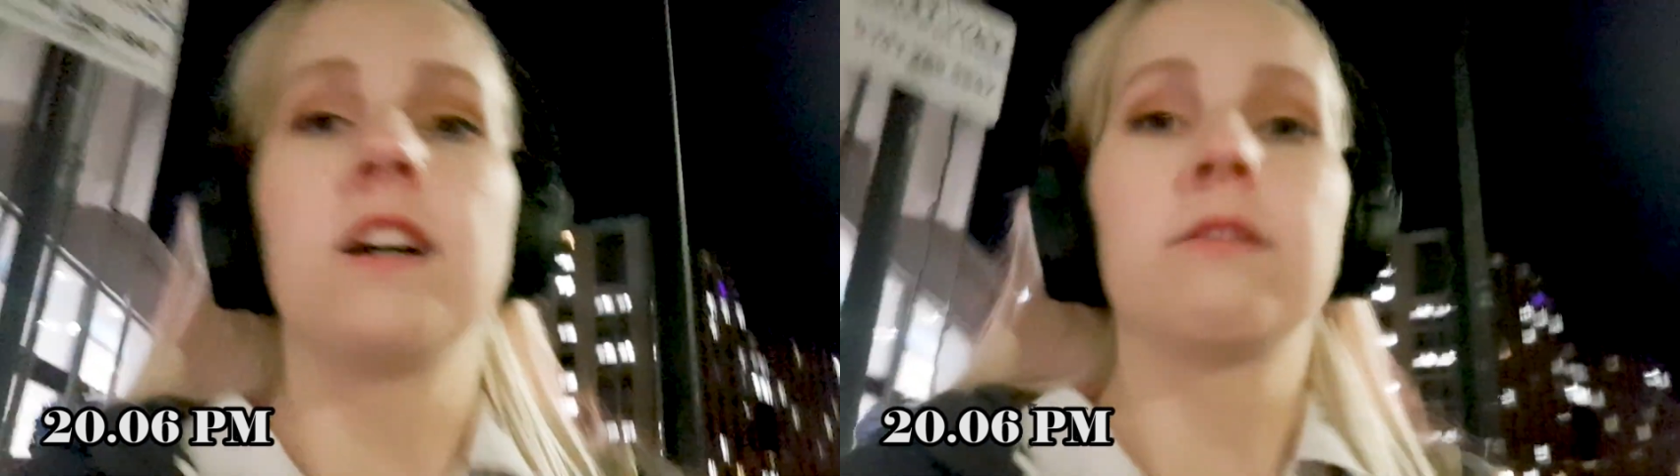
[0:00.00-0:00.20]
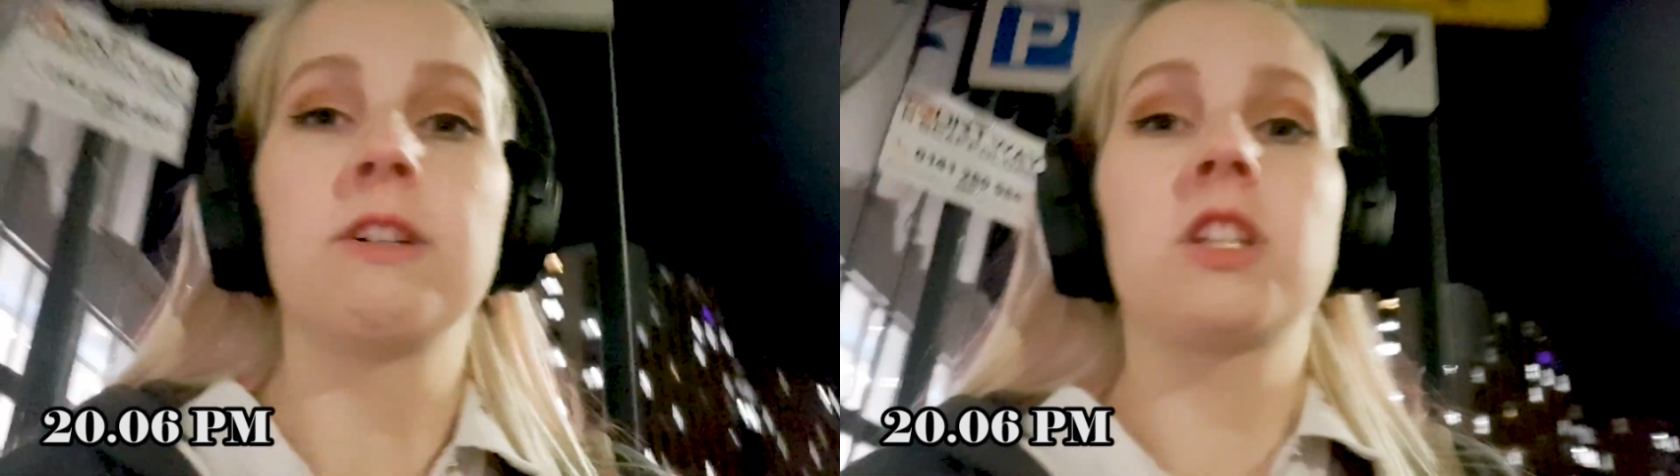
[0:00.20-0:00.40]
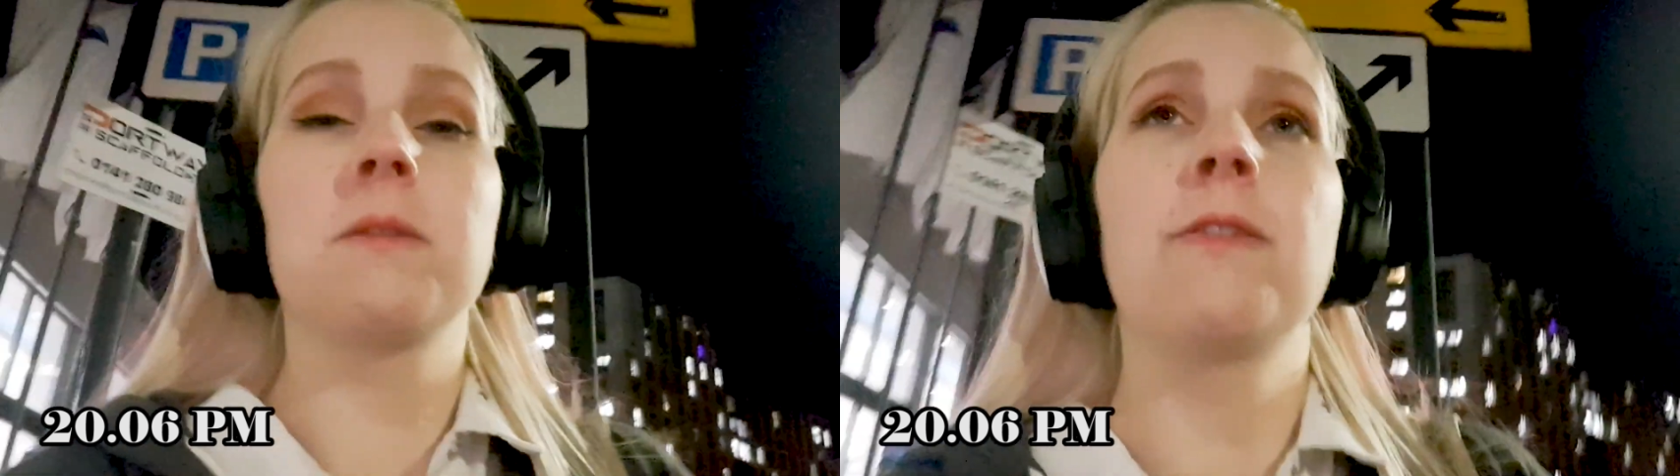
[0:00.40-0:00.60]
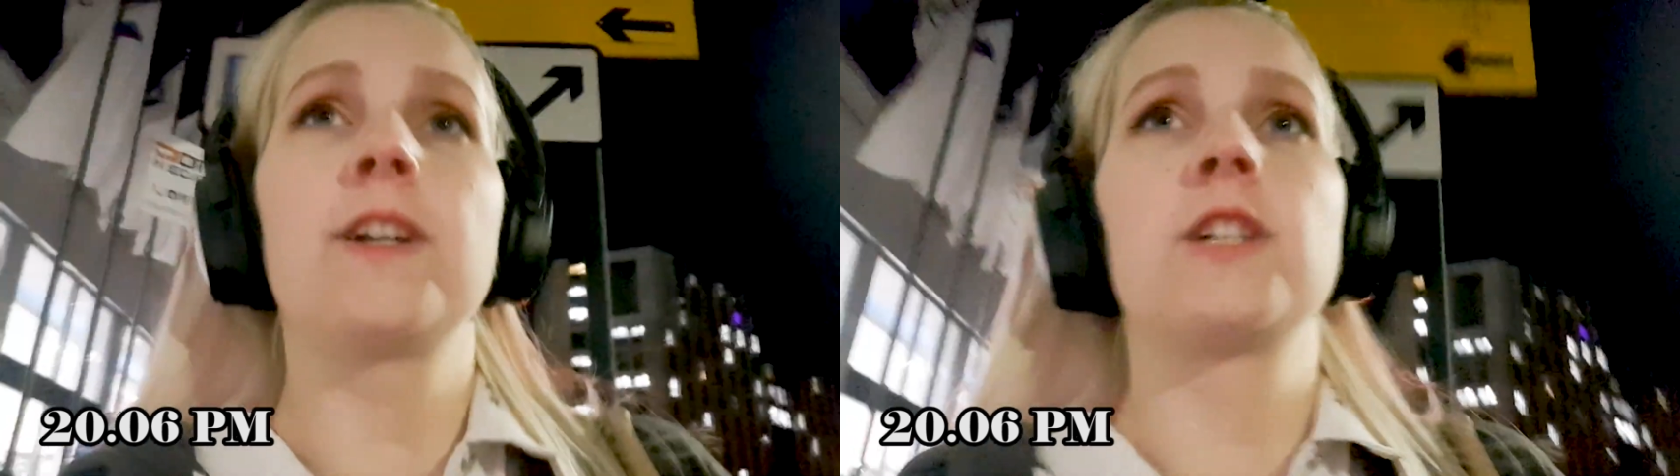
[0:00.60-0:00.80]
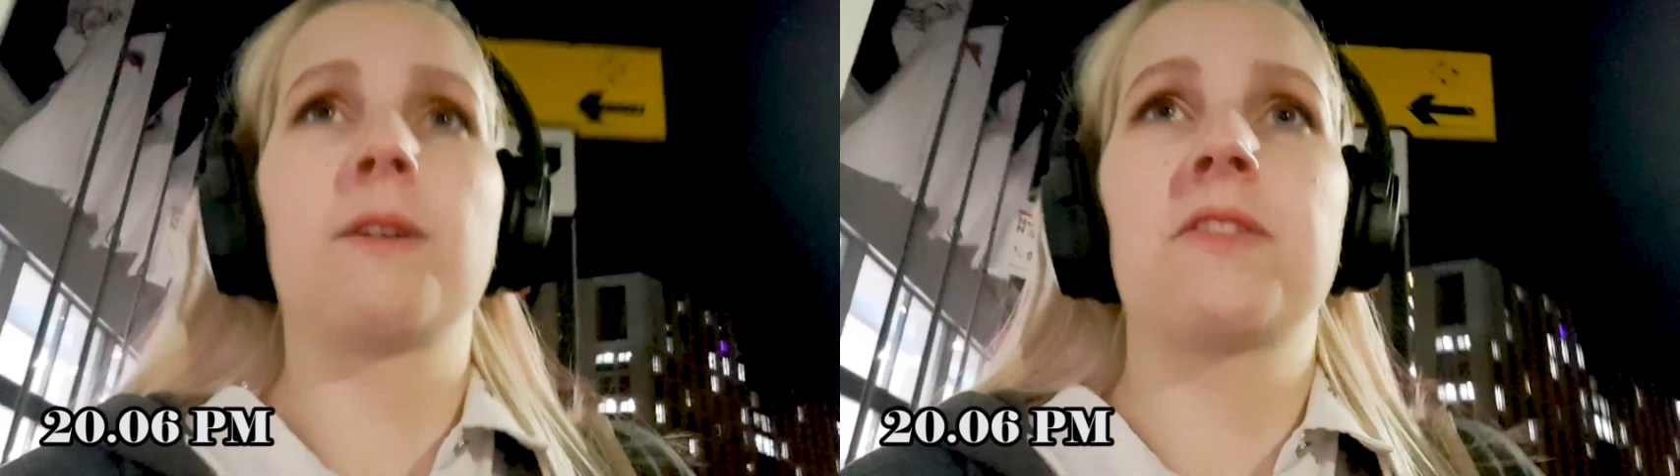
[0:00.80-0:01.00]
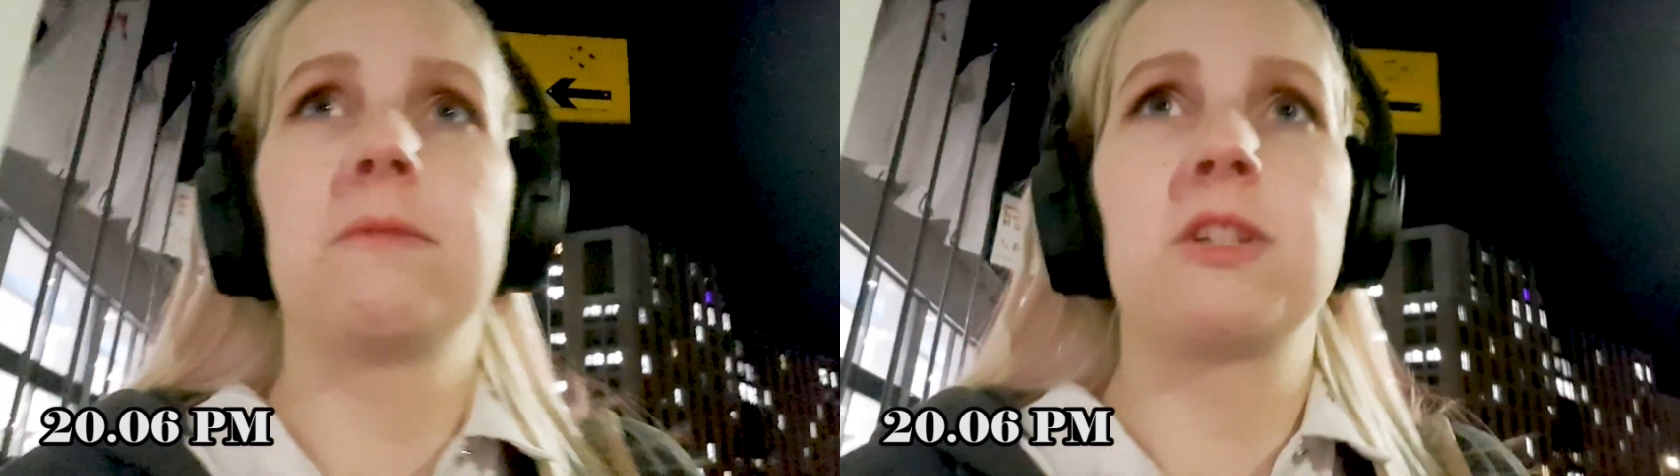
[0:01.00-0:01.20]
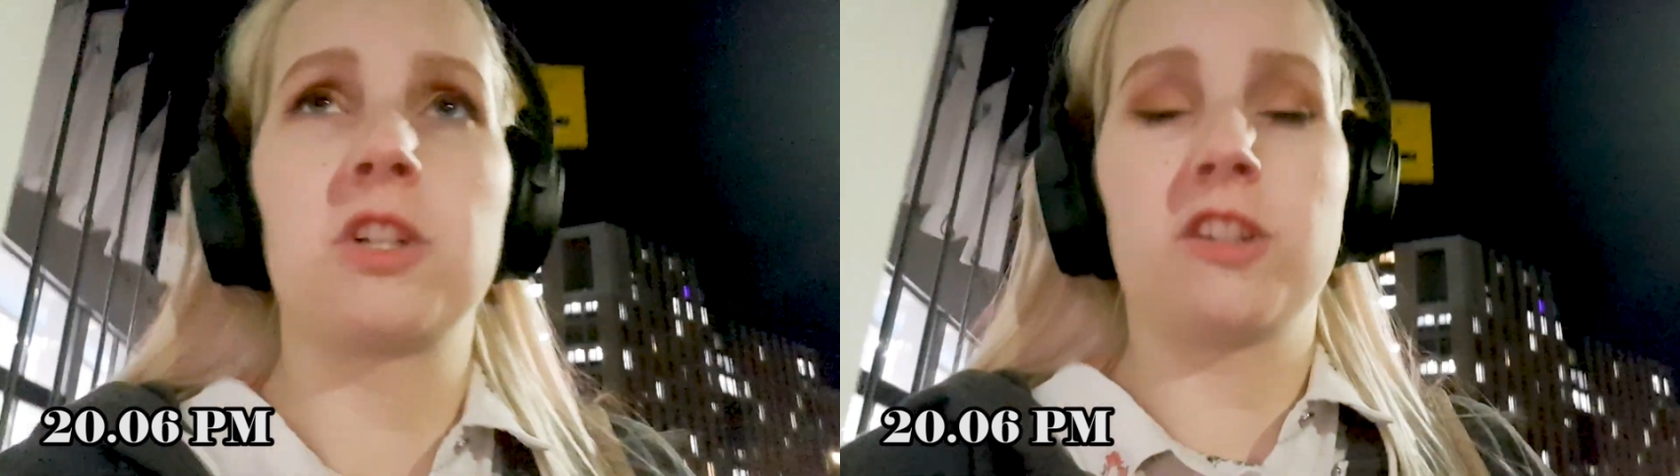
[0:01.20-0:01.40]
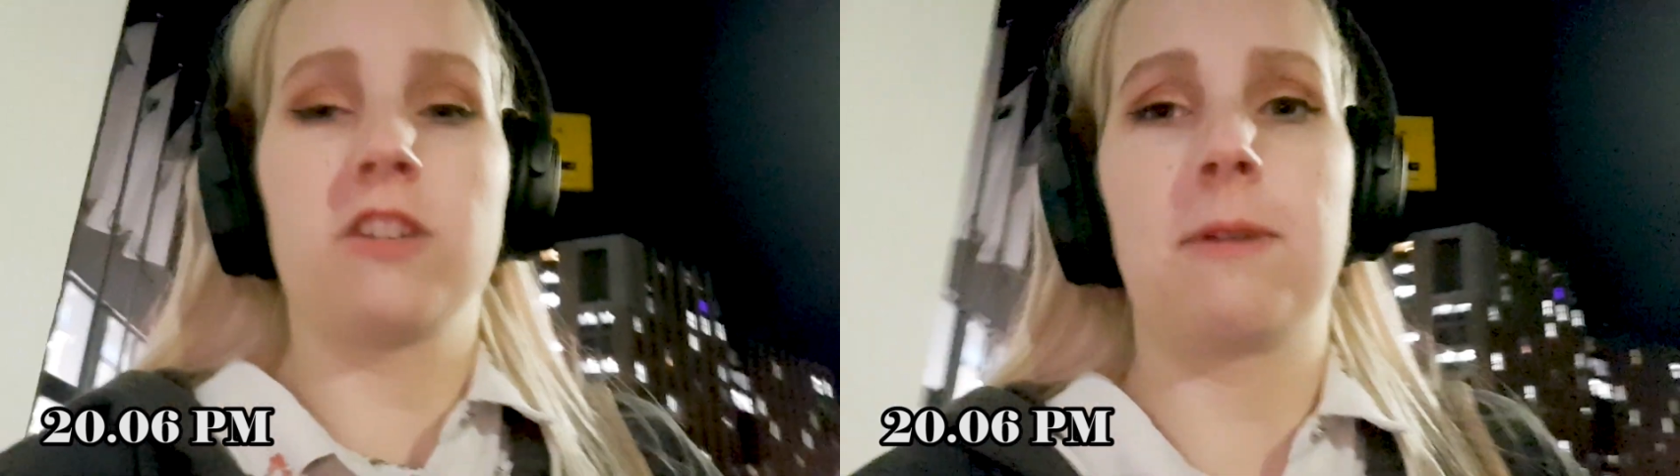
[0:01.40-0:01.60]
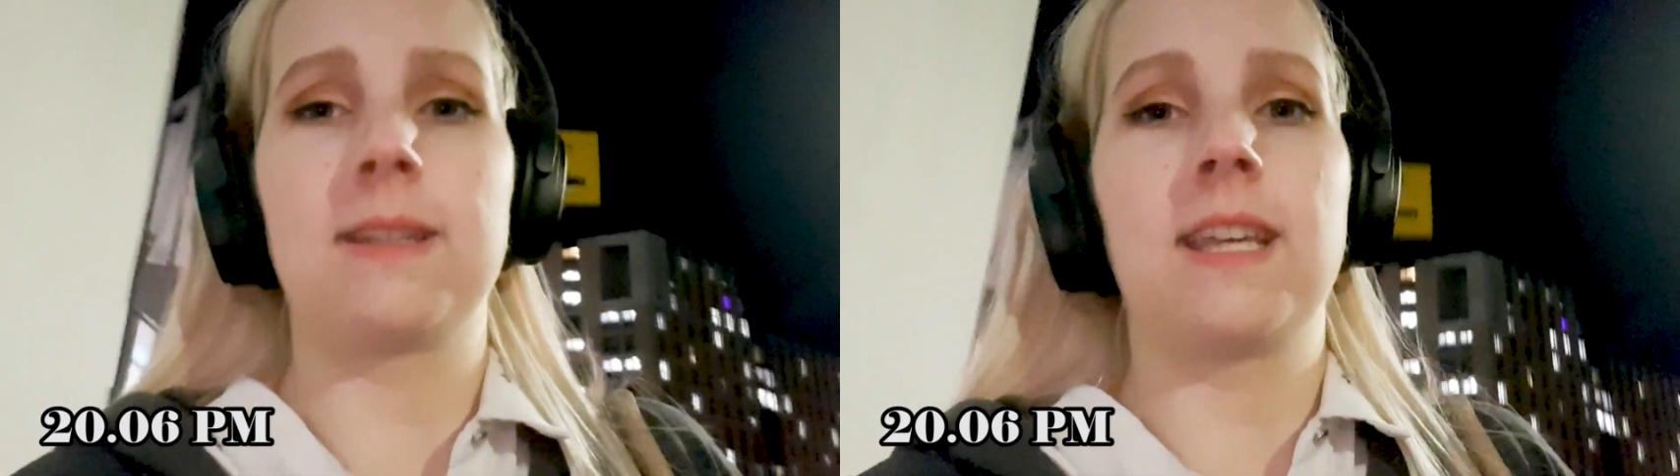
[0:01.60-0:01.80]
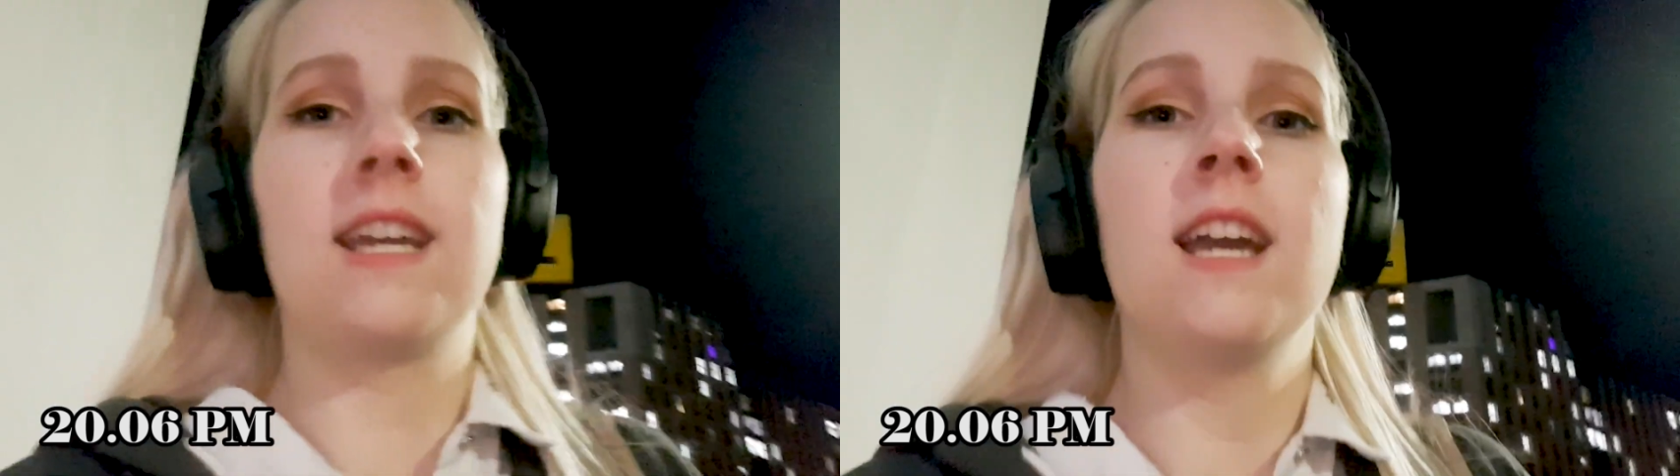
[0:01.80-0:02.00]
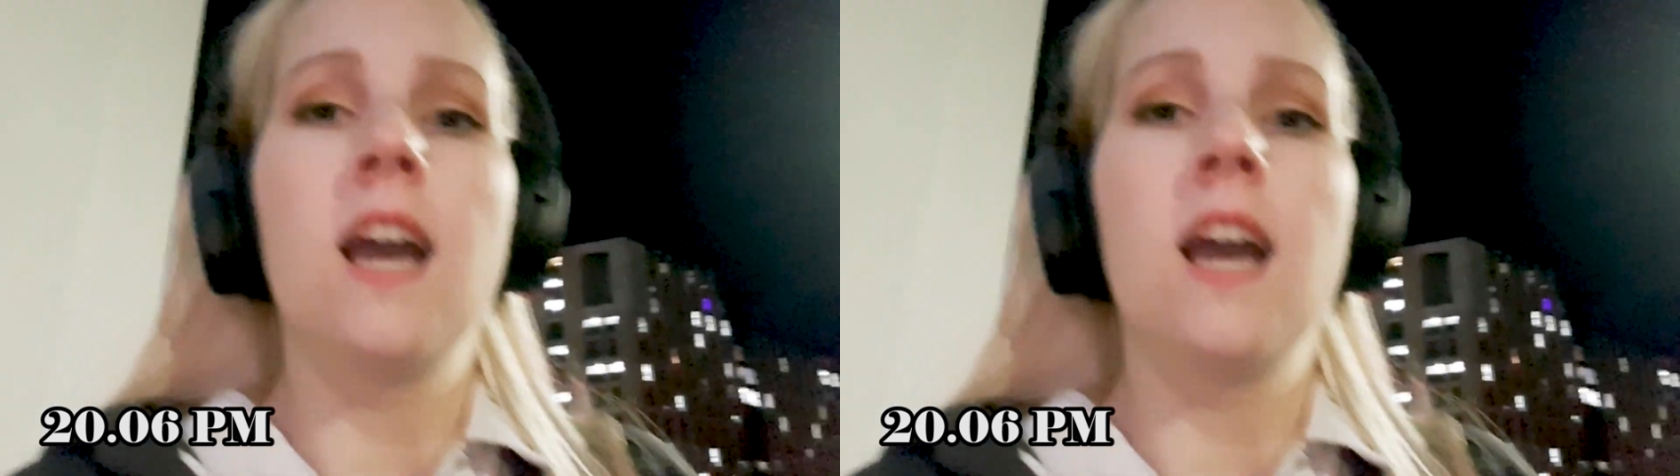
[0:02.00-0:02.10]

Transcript: which to be fair was the majority of my day.